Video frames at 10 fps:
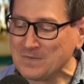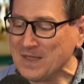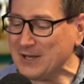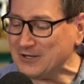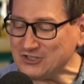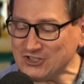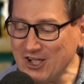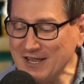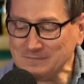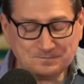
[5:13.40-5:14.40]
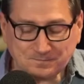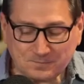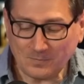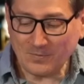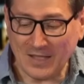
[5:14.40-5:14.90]
Anyway, Sean,
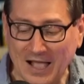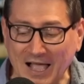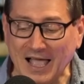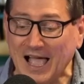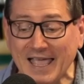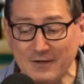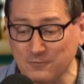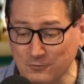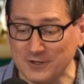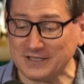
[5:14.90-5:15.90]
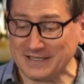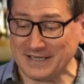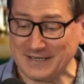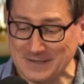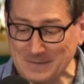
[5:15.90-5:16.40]
uh, I have
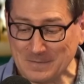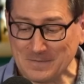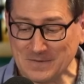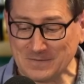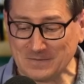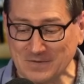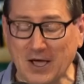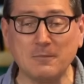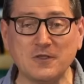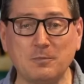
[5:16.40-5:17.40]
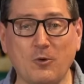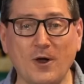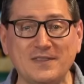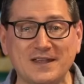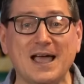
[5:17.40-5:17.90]
really come to the
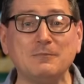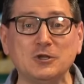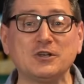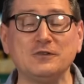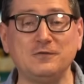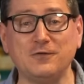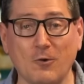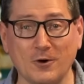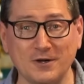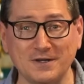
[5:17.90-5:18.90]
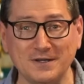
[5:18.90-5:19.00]
point that I'm looking forward